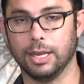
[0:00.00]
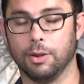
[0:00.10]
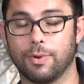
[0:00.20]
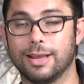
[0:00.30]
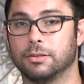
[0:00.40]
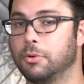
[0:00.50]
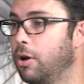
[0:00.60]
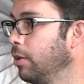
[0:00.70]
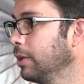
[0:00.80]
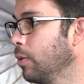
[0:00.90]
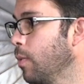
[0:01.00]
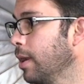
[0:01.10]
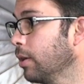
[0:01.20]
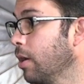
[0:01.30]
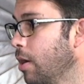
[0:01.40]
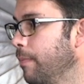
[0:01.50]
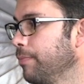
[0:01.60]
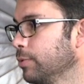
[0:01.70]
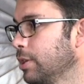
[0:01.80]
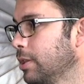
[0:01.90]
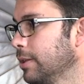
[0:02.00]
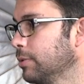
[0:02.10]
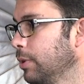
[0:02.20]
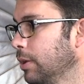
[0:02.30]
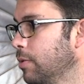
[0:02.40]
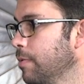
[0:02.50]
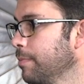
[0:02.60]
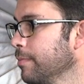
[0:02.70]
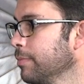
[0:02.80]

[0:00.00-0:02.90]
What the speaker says: erase them all in one go, which I think is really cool.